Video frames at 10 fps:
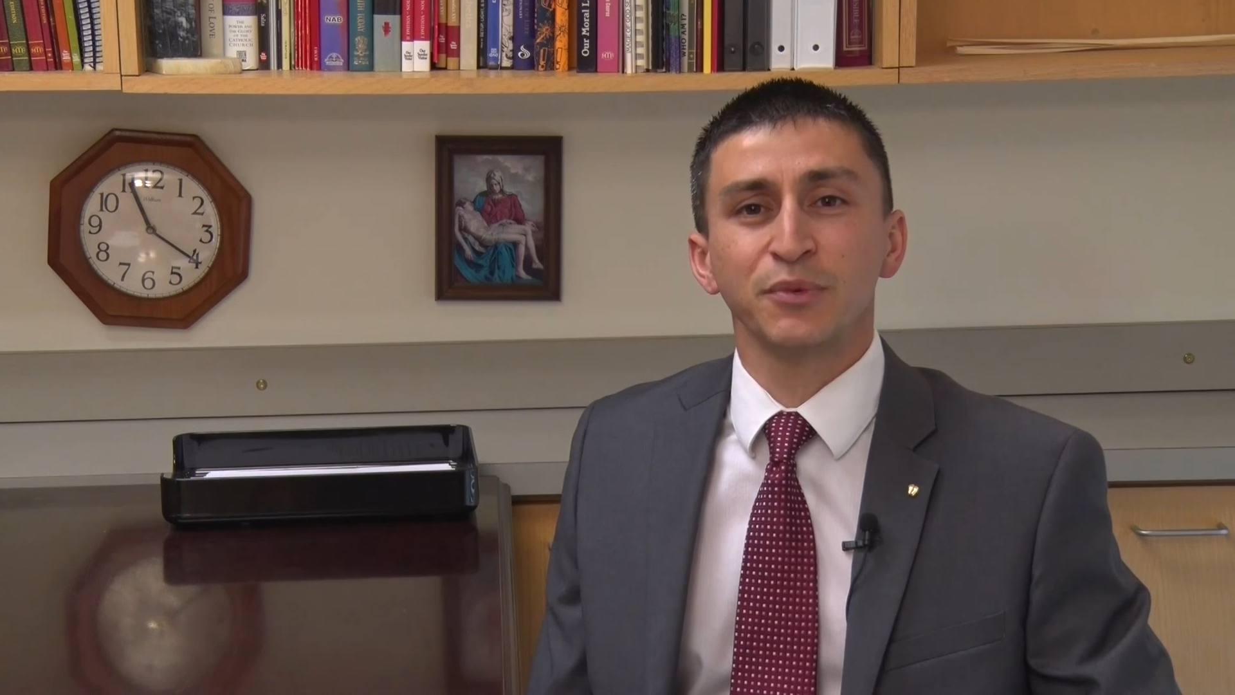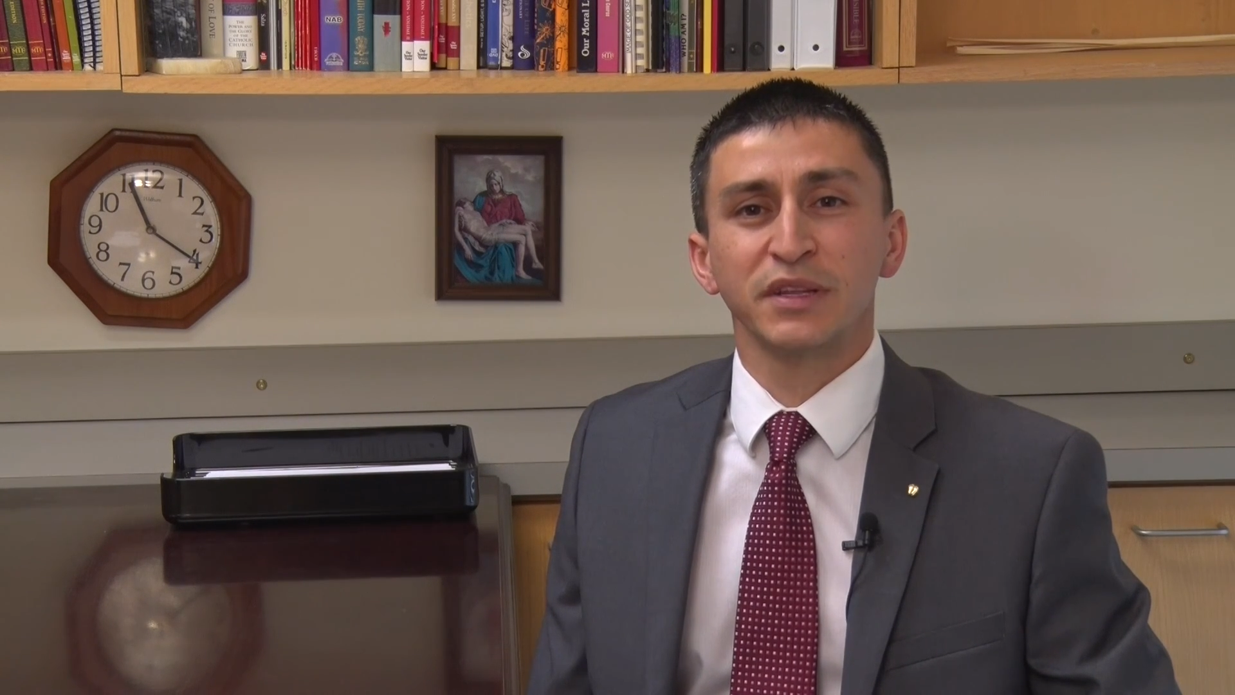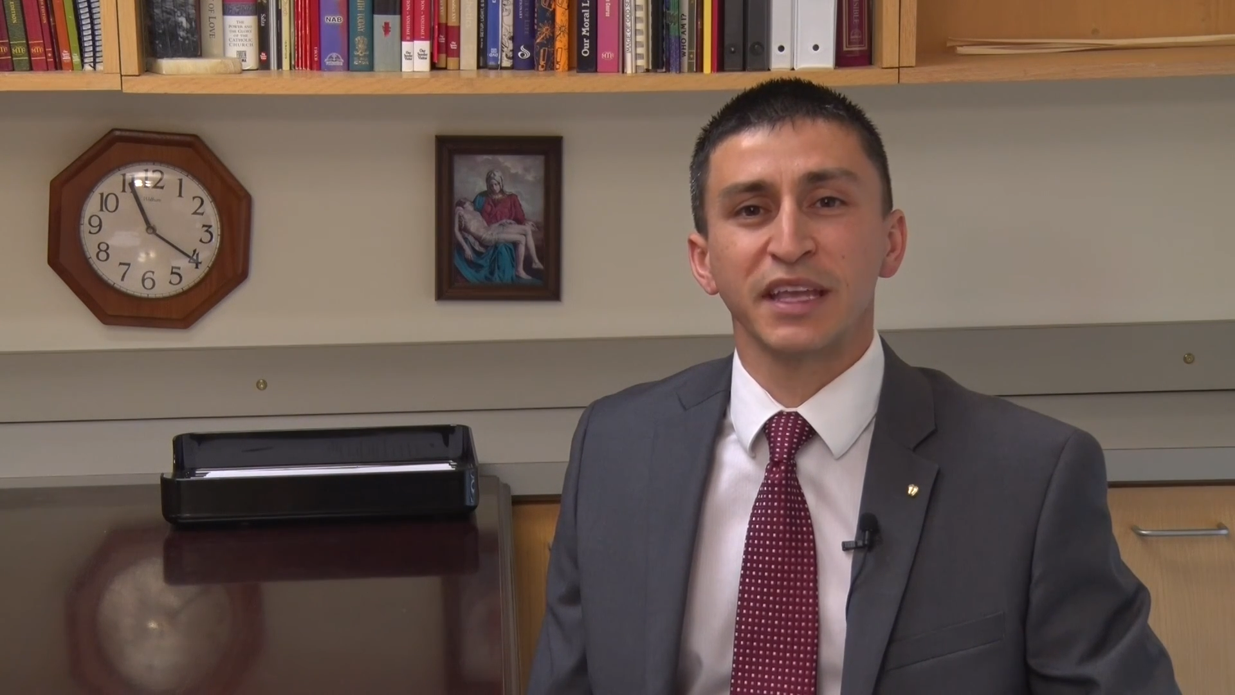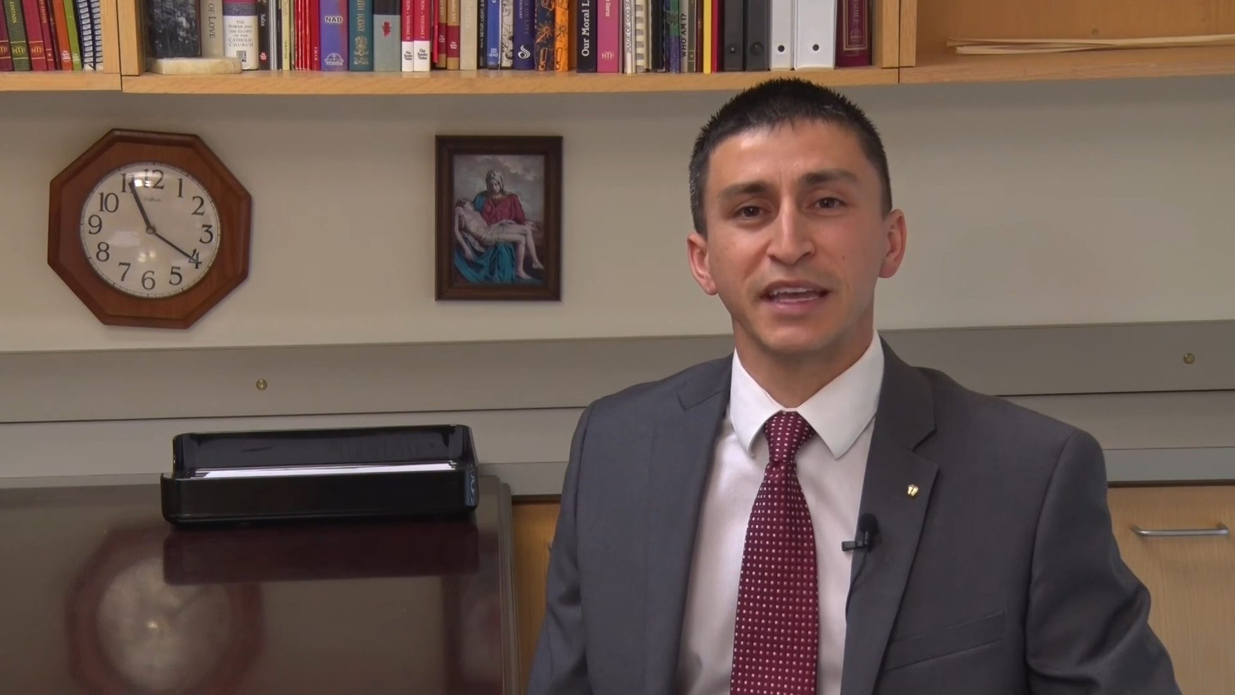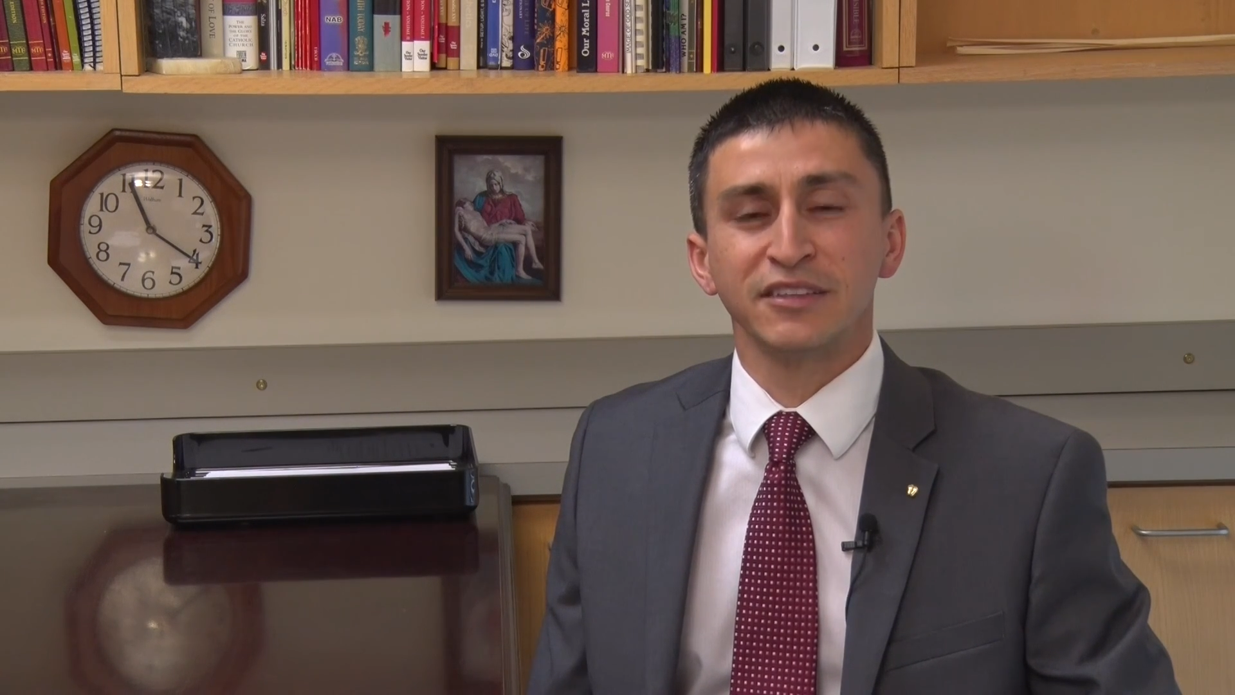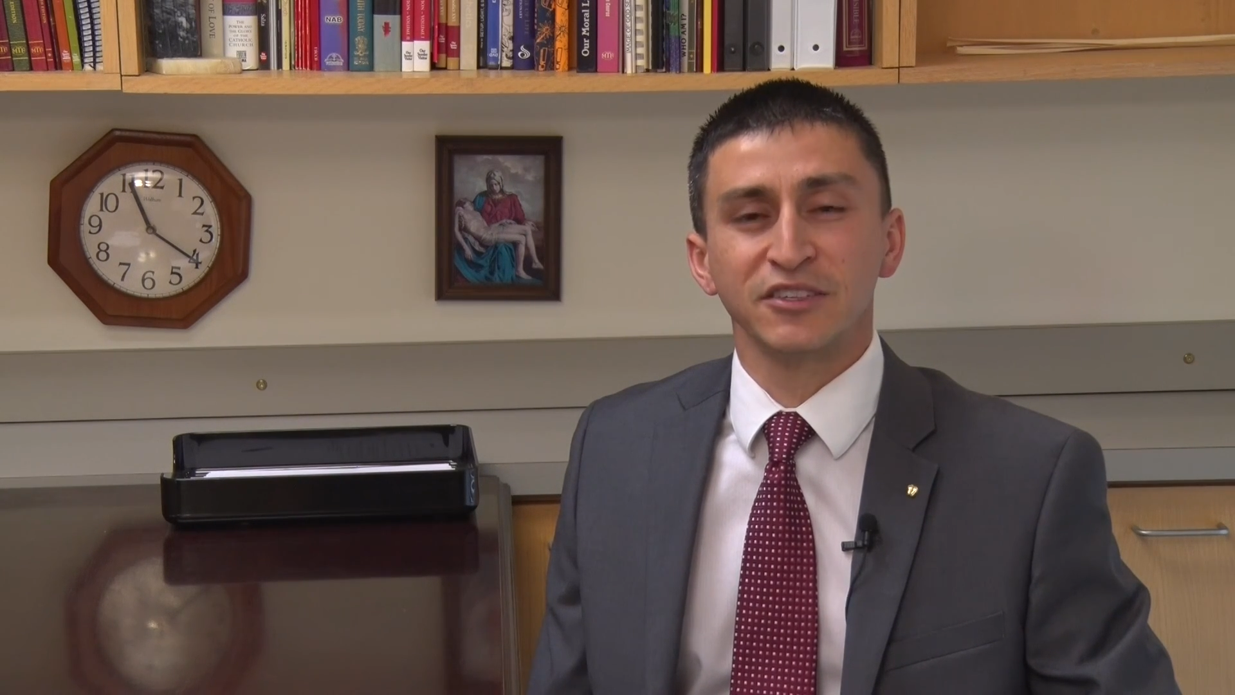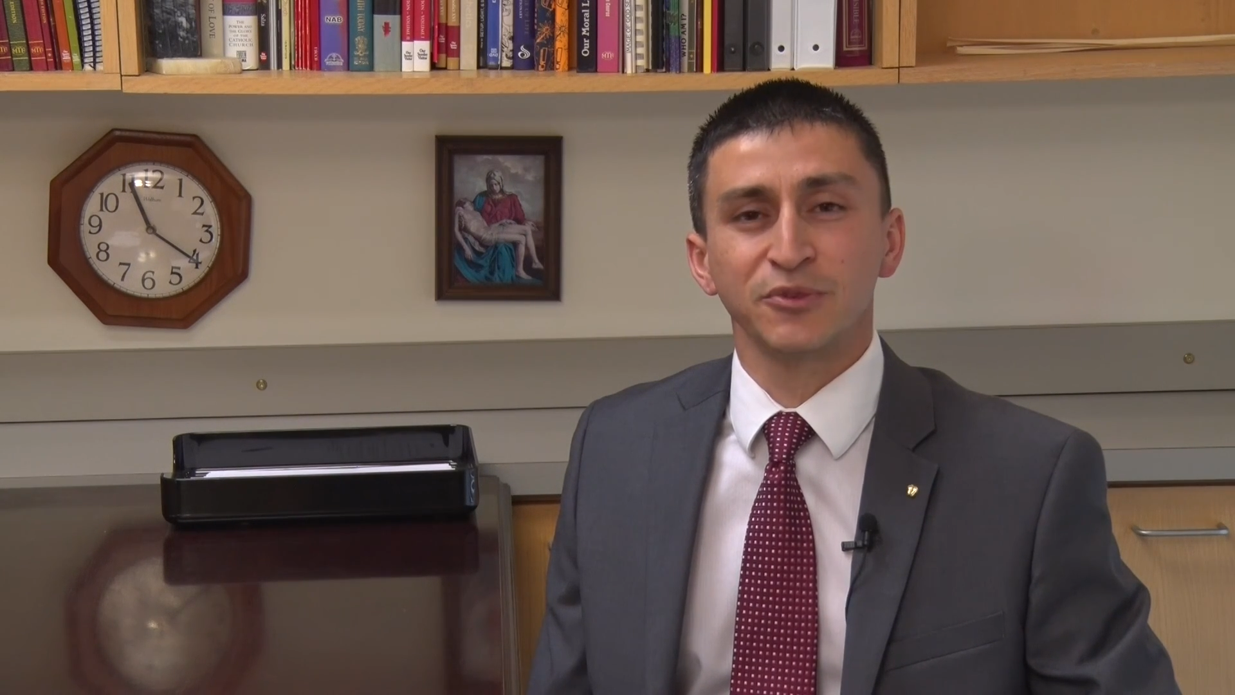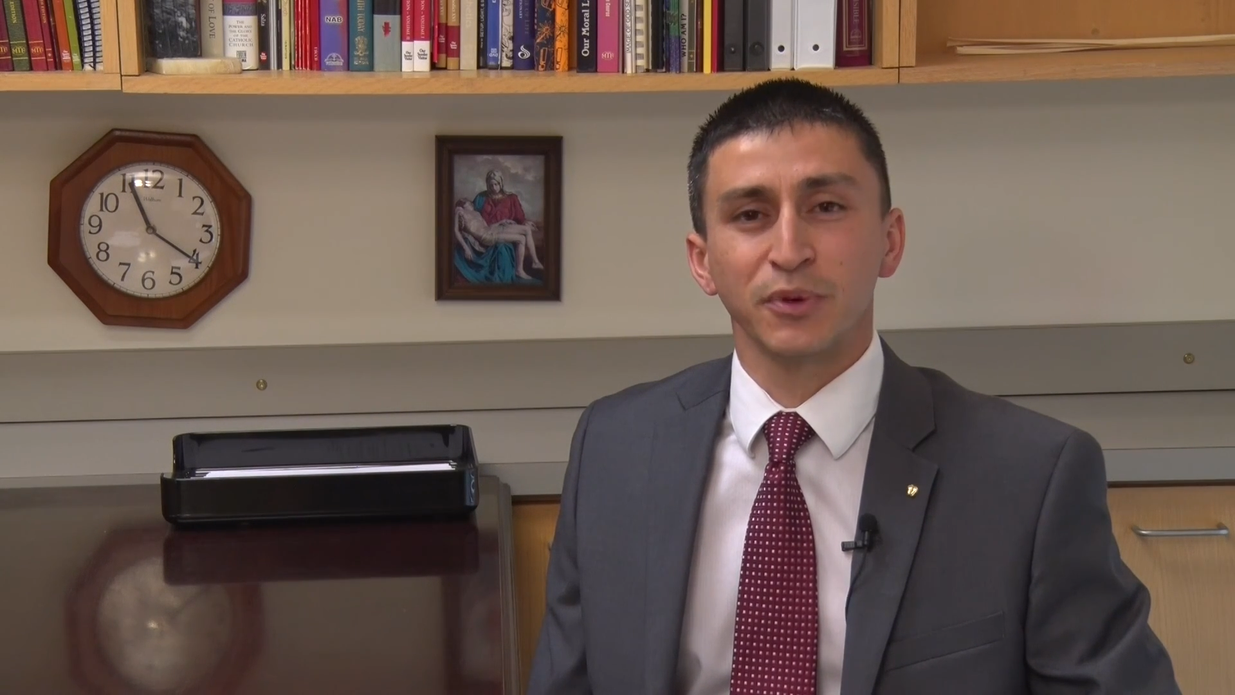retains its